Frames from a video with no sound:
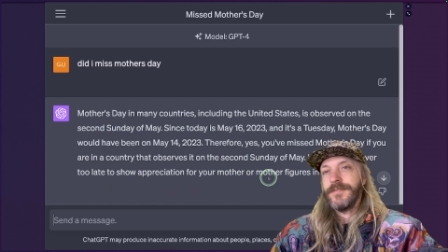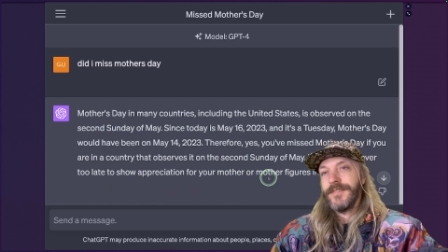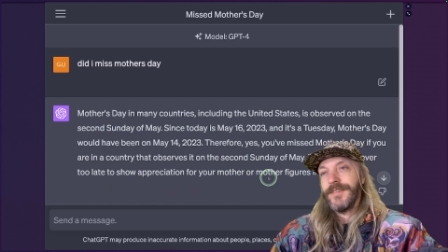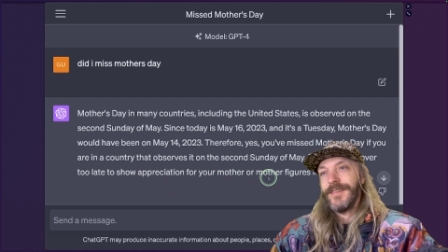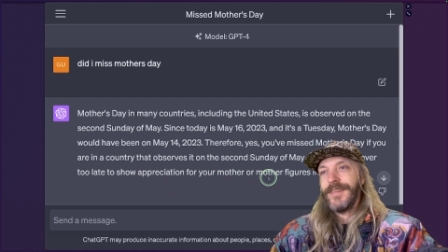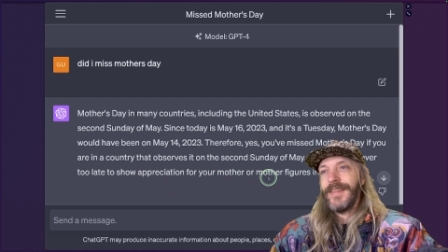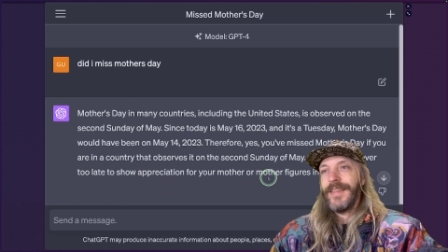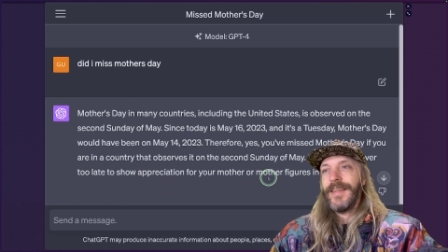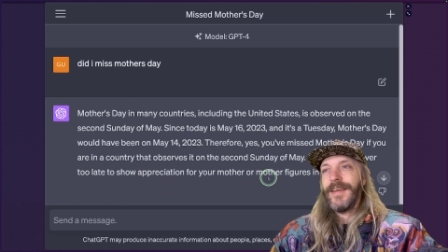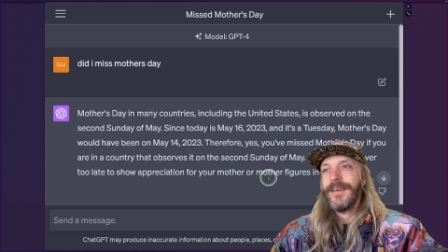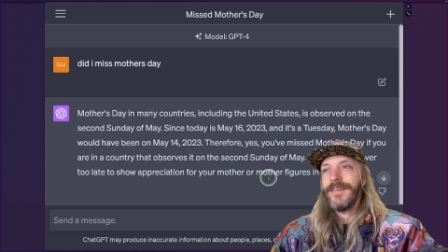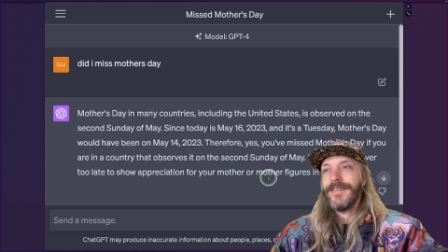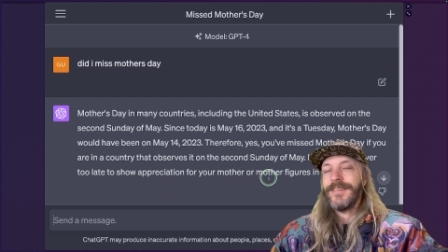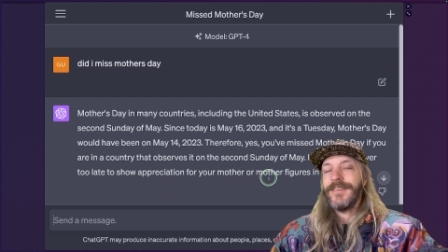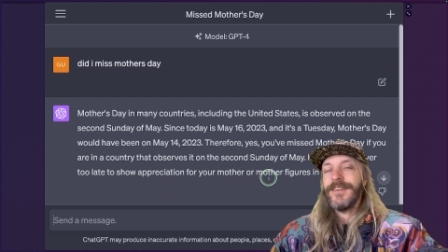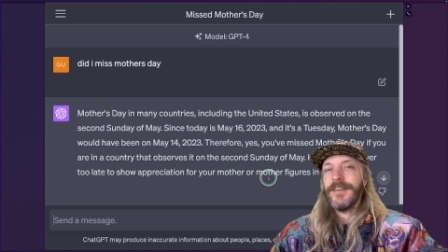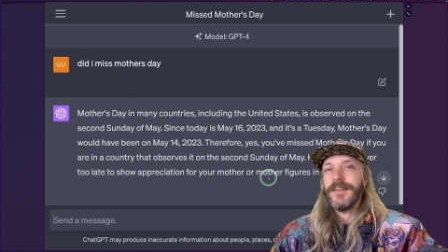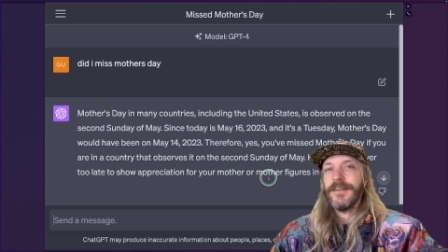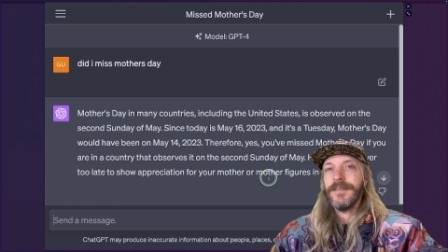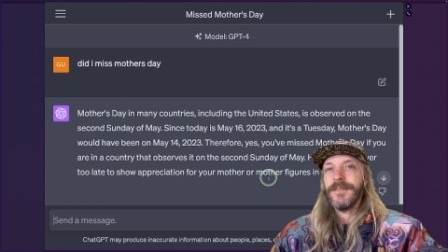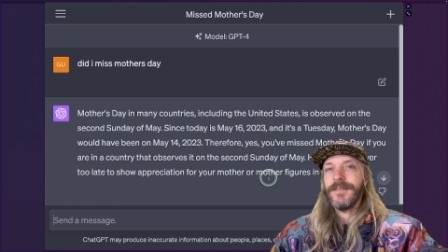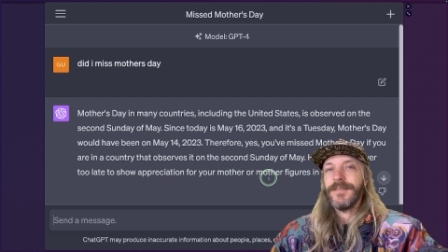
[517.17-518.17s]
That's
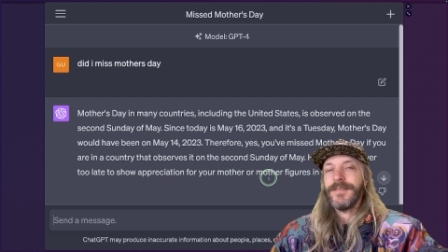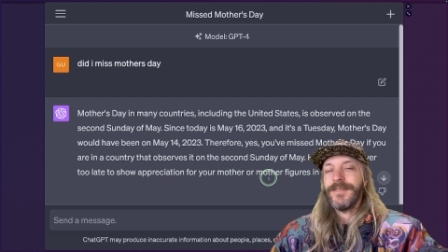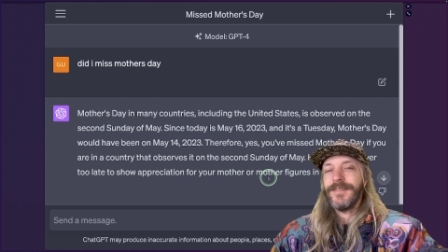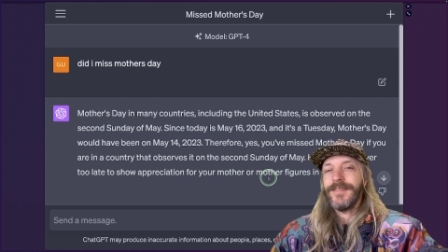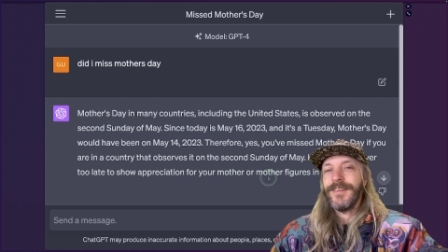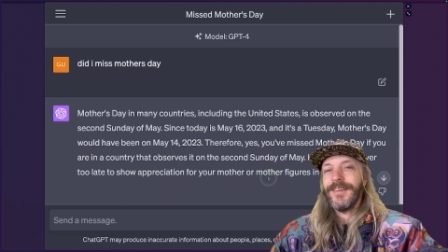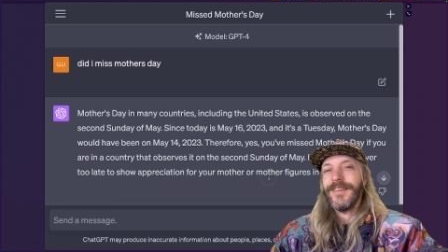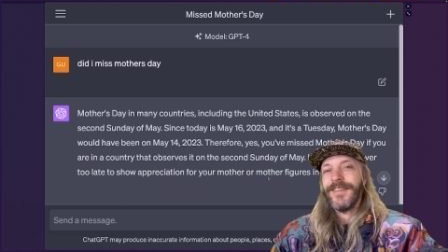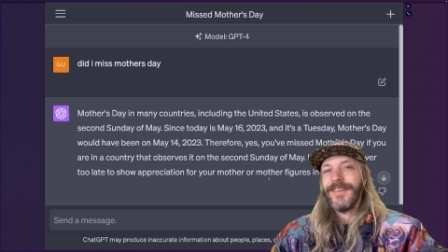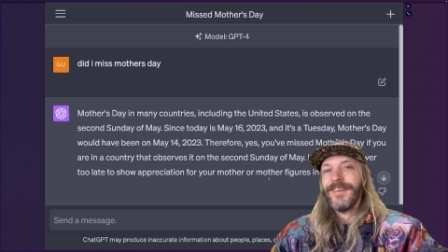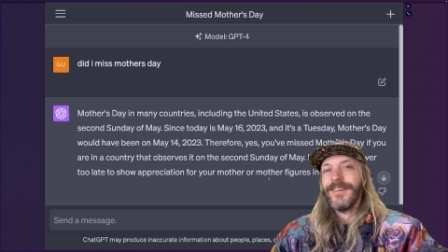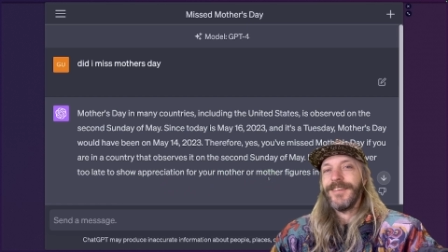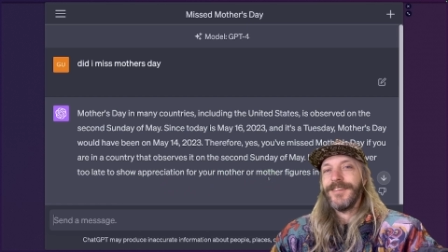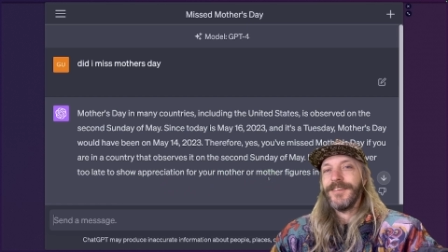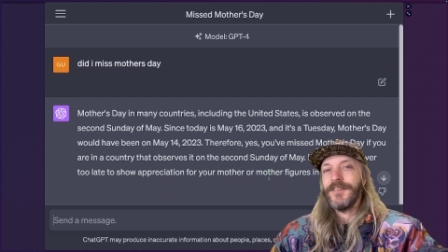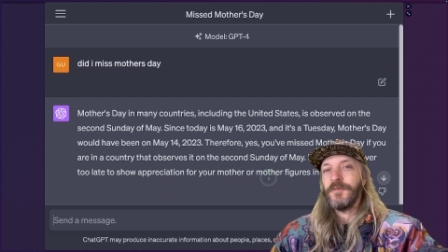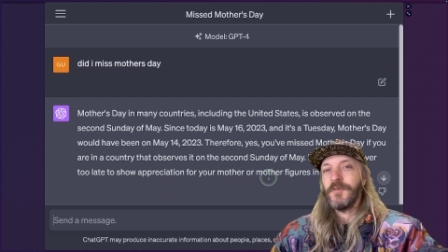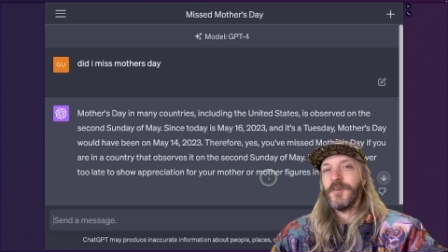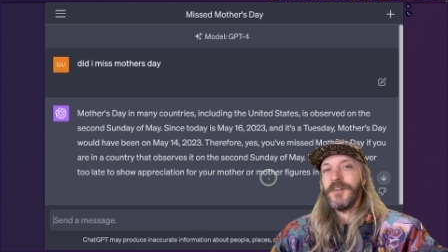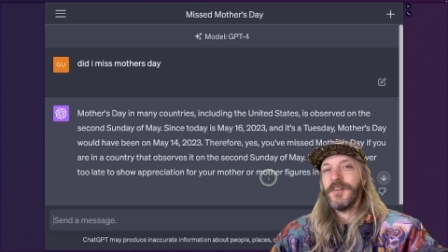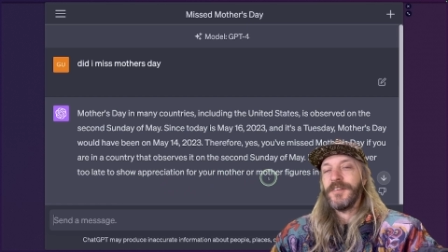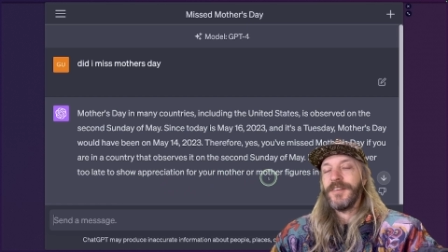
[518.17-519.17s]
nice. I think it
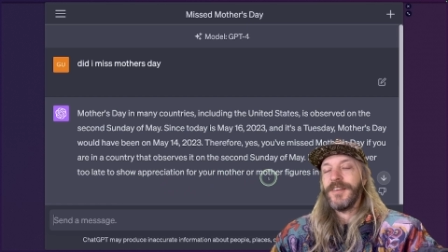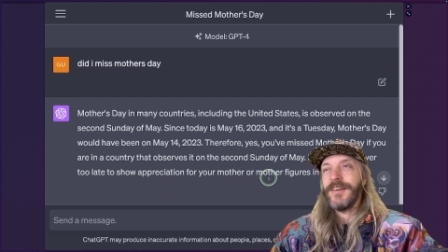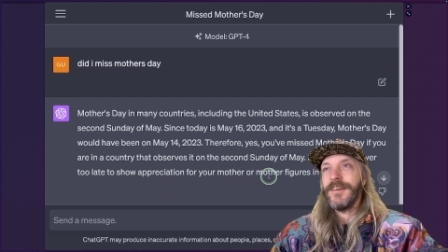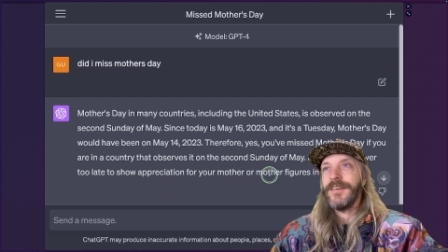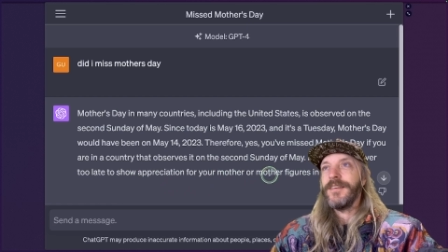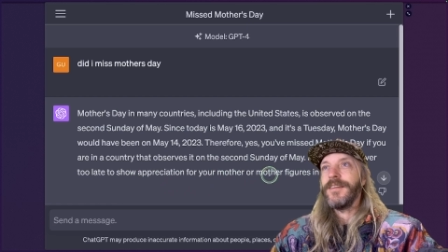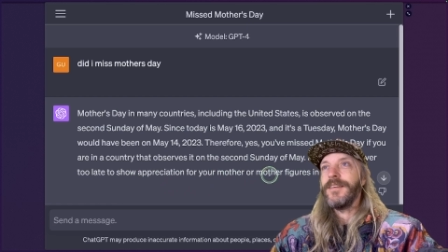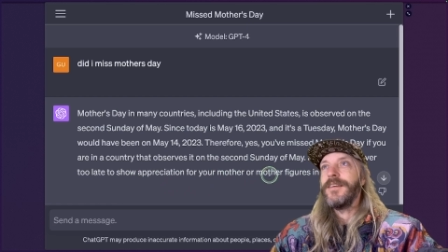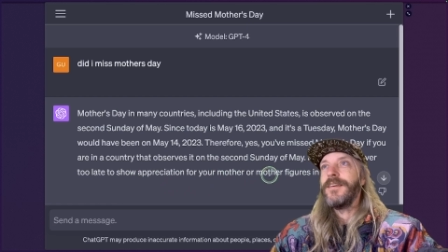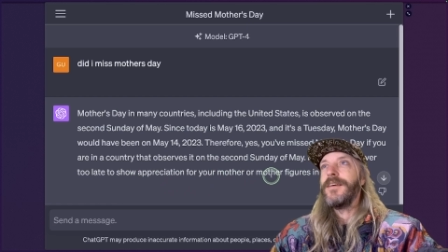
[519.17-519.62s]
did well there.